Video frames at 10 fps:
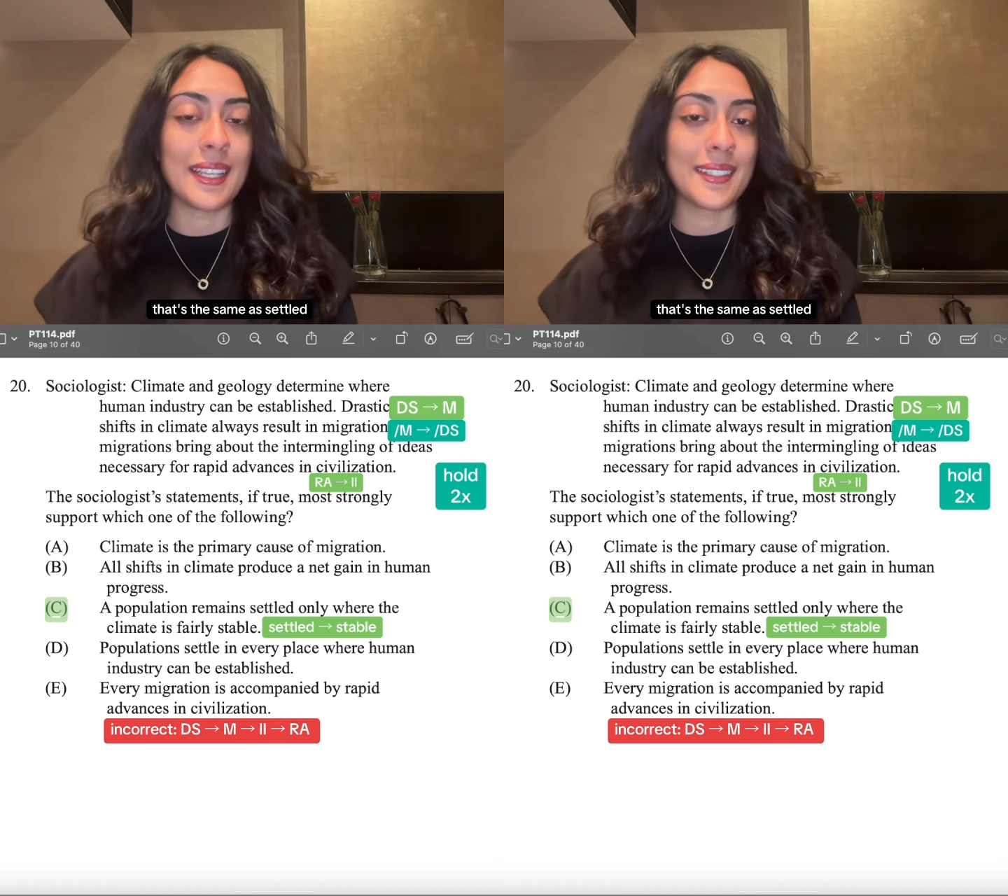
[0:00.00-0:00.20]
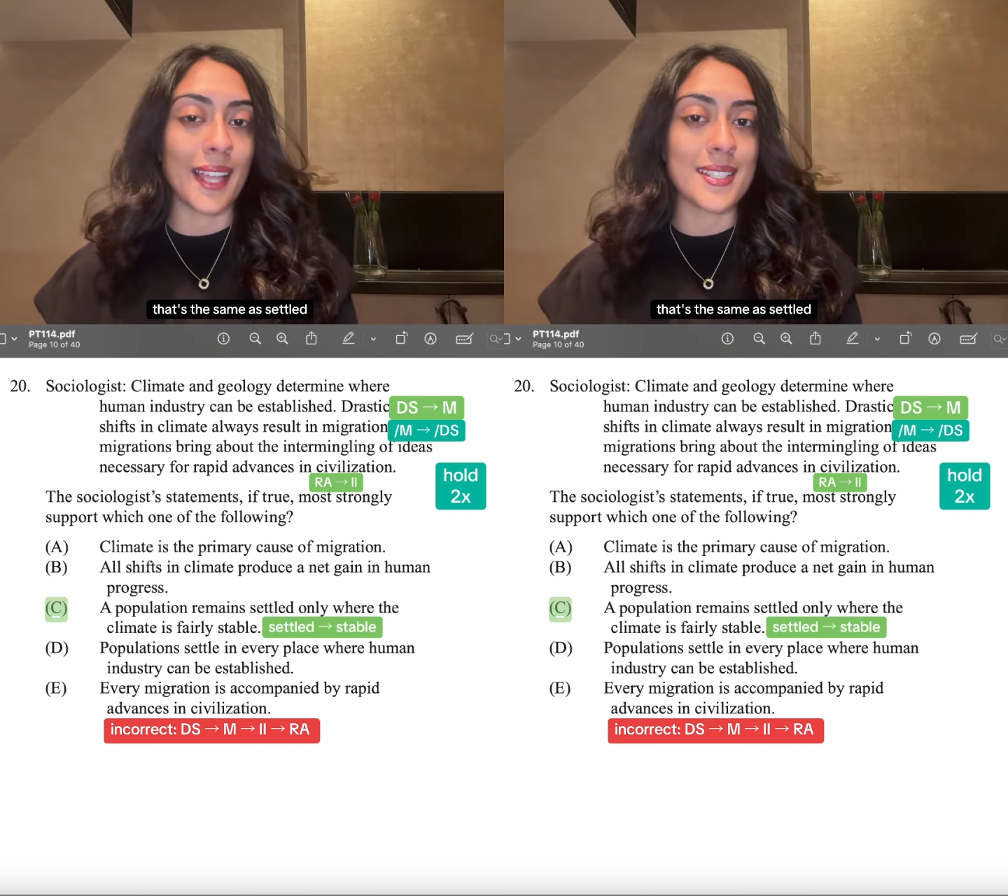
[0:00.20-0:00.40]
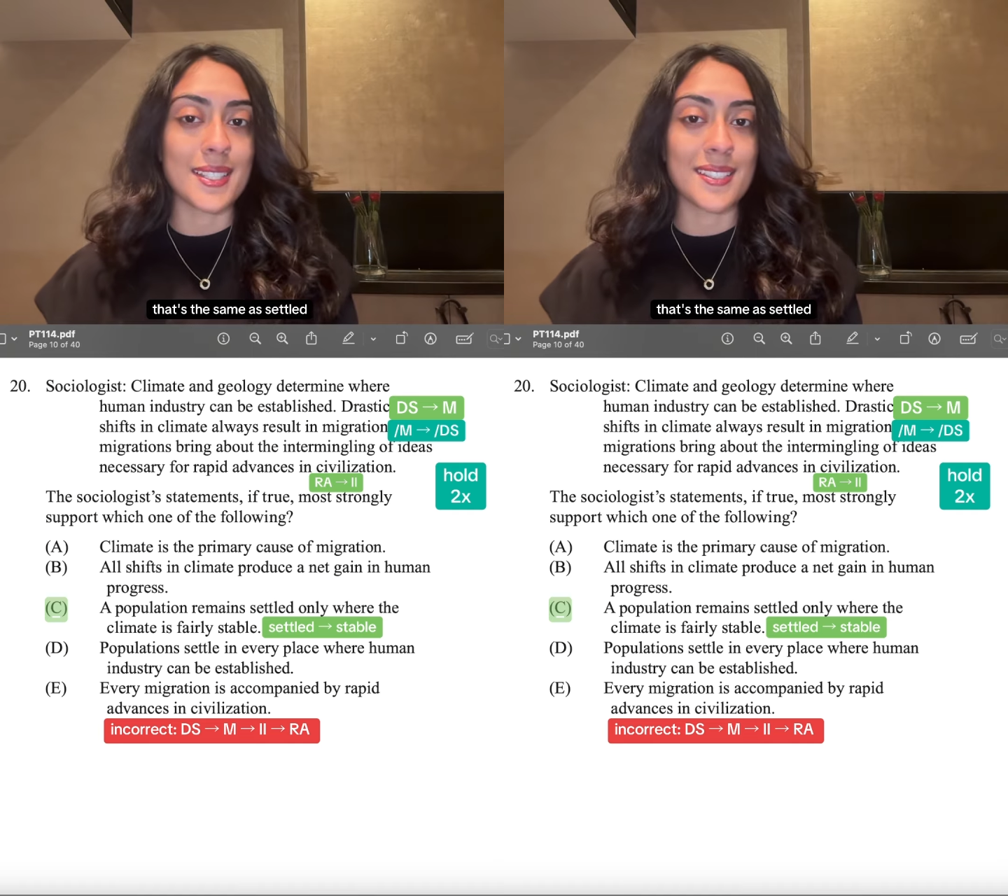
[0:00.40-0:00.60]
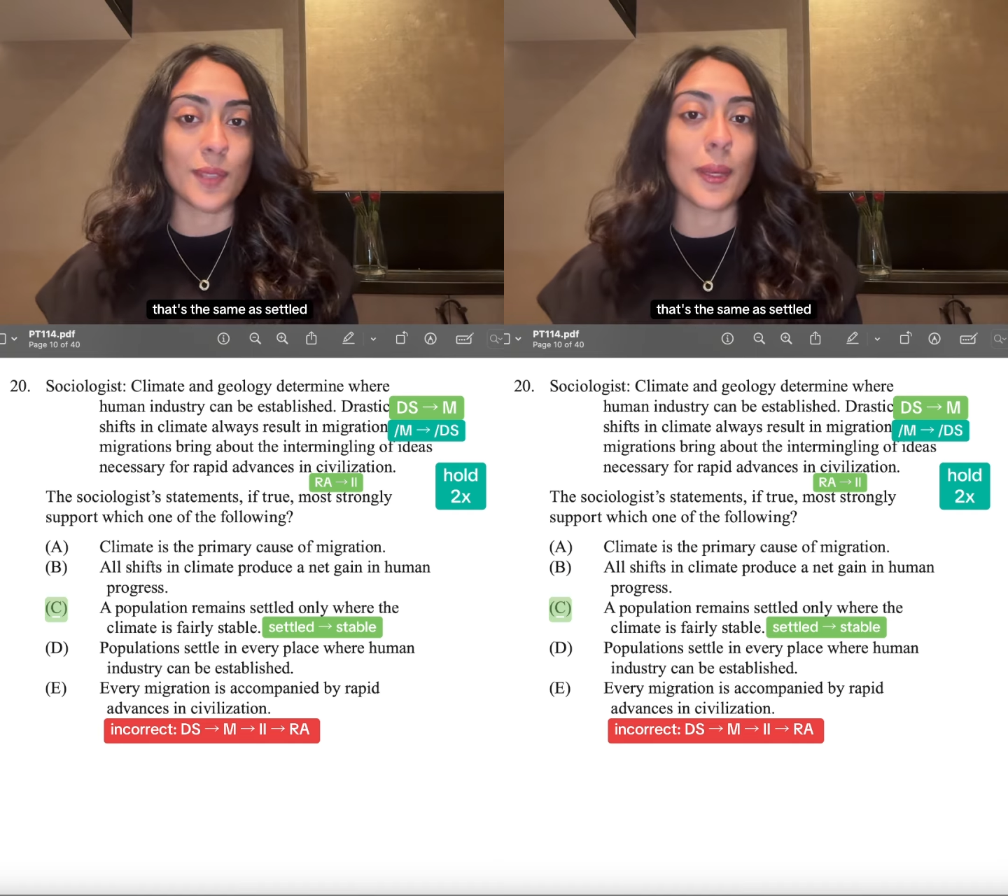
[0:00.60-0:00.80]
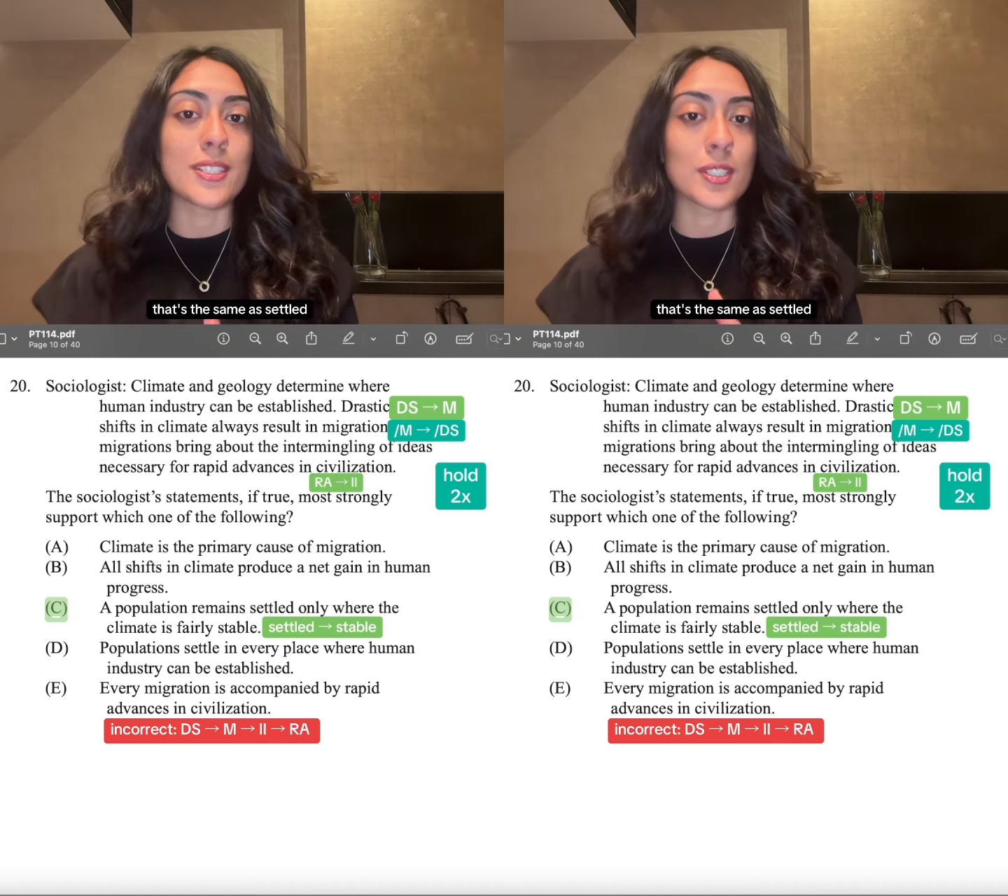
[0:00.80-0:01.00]
that's the
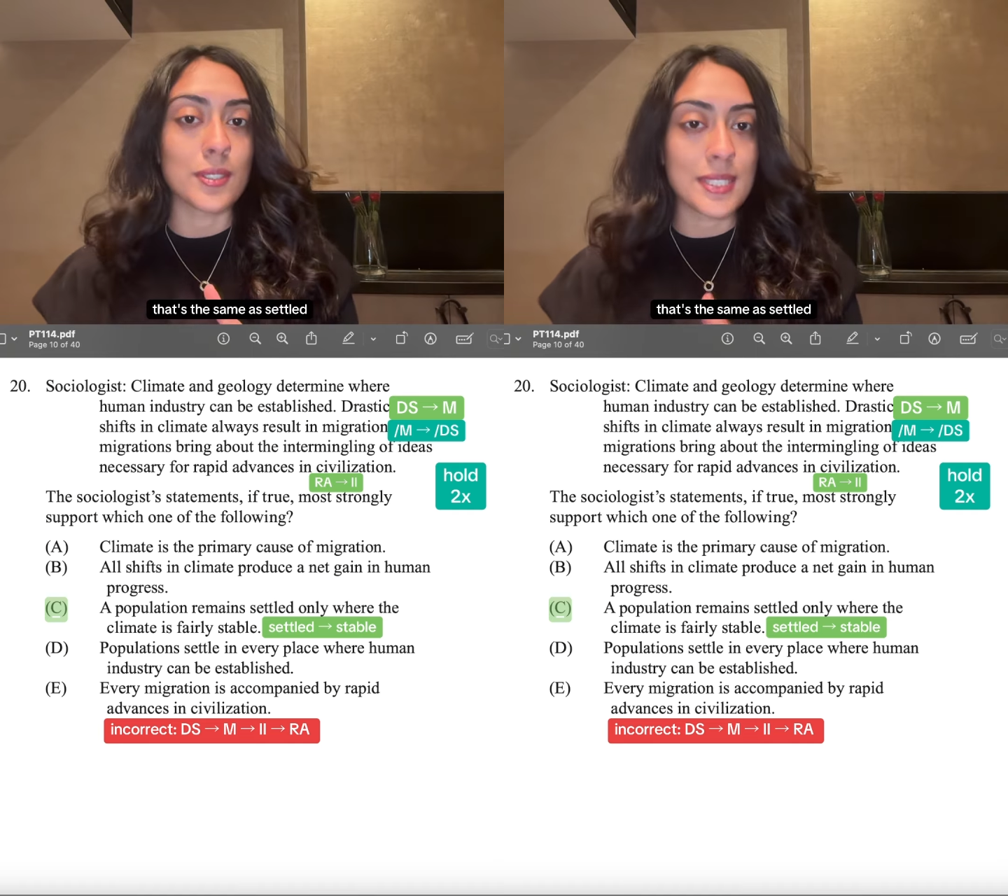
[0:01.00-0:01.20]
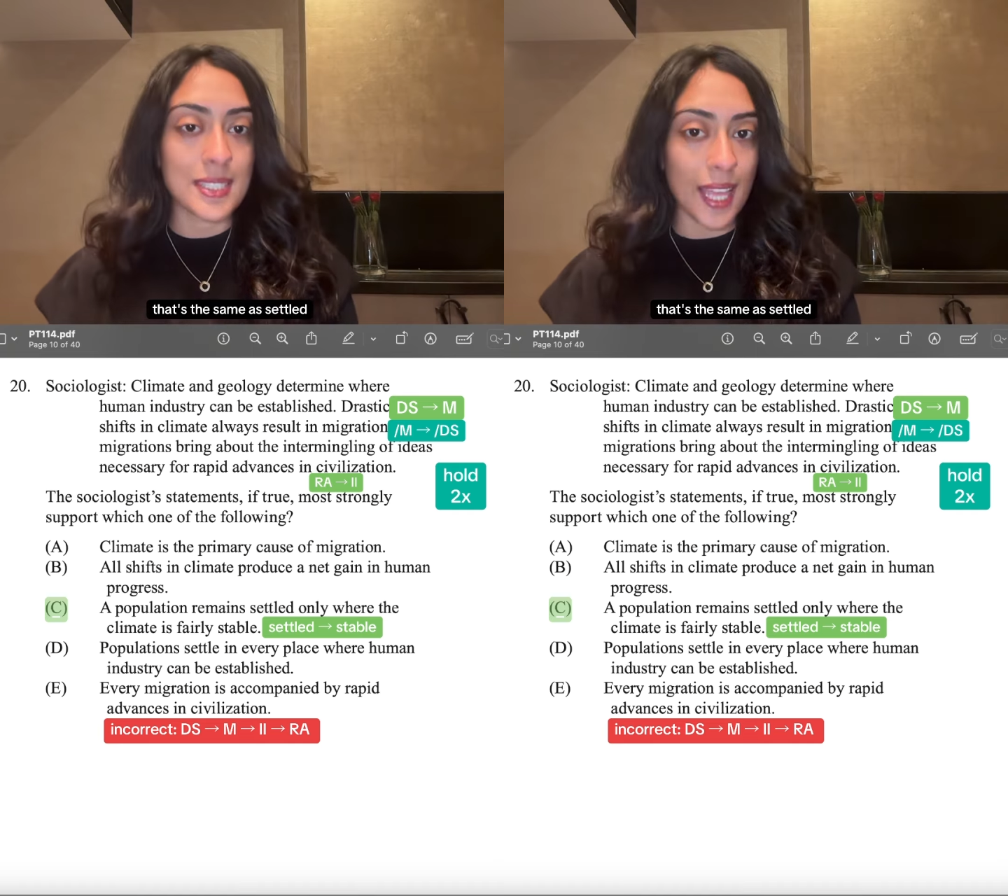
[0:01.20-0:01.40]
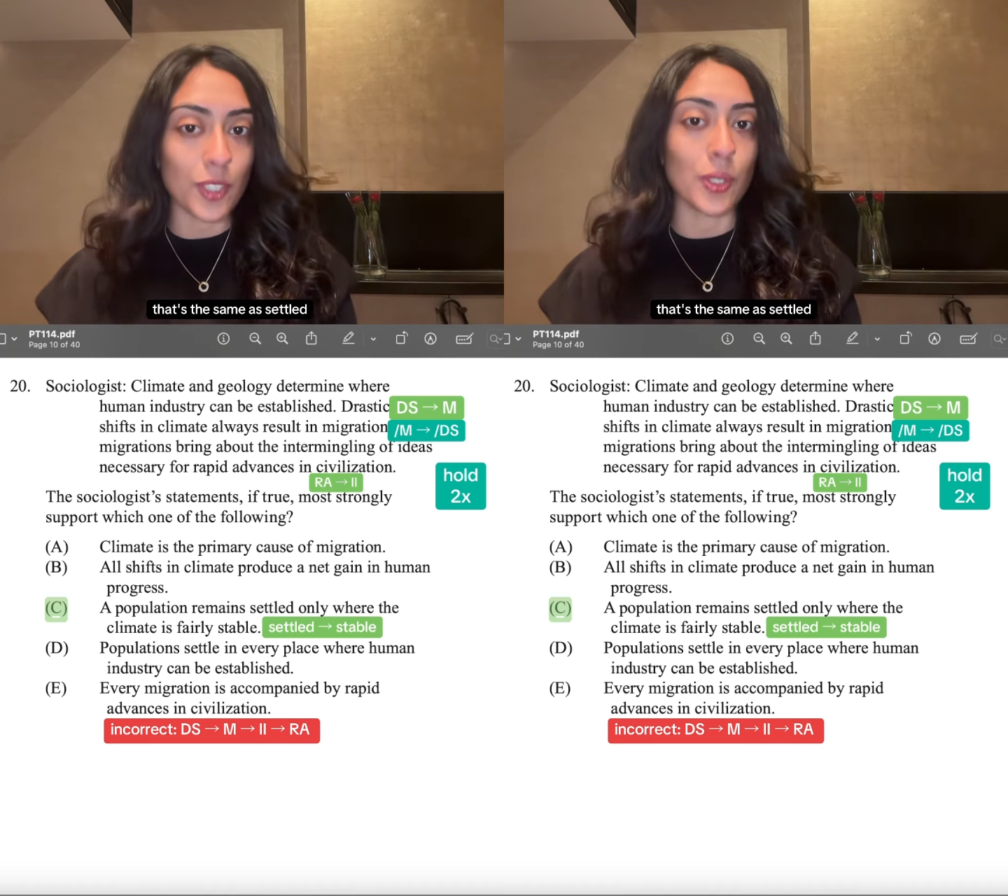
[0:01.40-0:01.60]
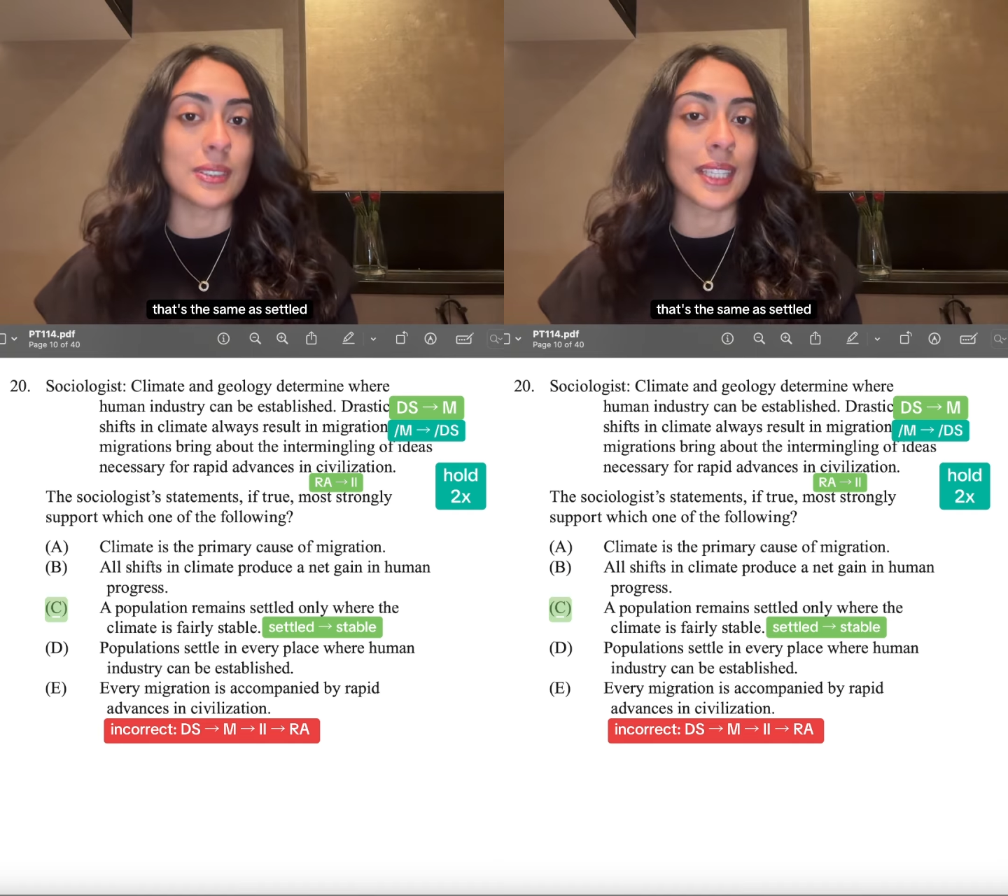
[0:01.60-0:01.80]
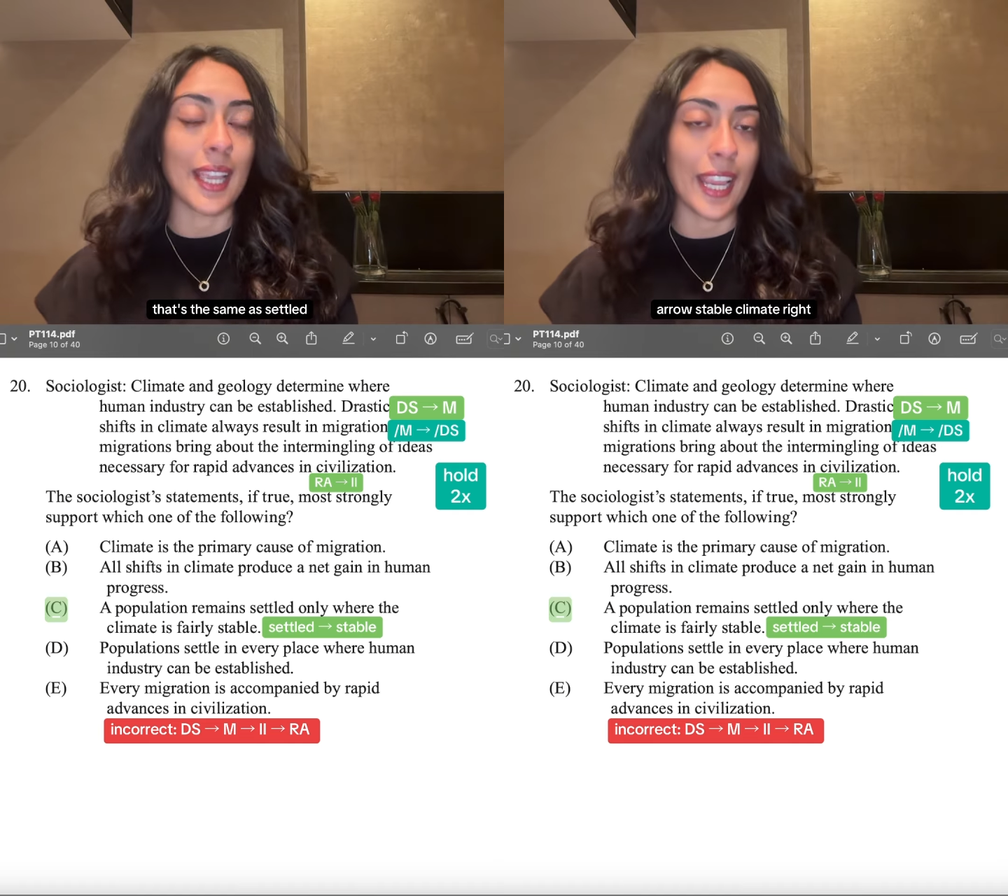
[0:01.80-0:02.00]
same as settled,